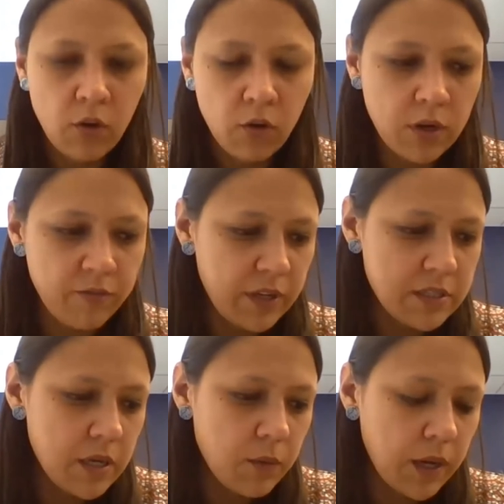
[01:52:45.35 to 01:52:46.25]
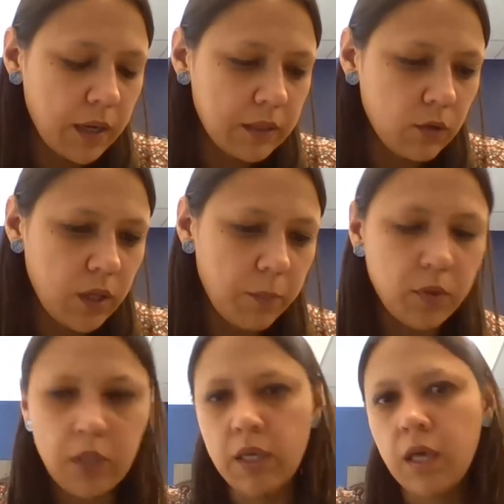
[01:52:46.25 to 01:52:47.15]
vulneration
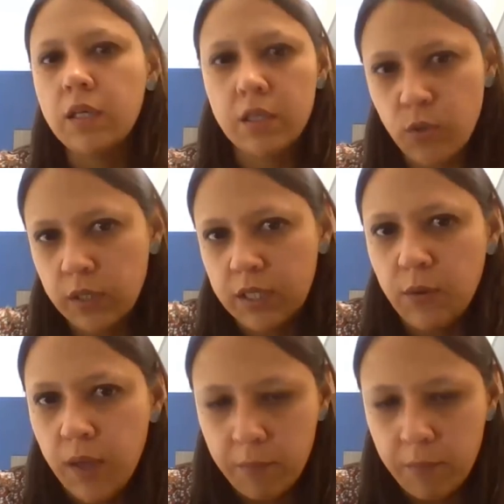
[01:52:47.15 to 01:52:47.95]
of the rights.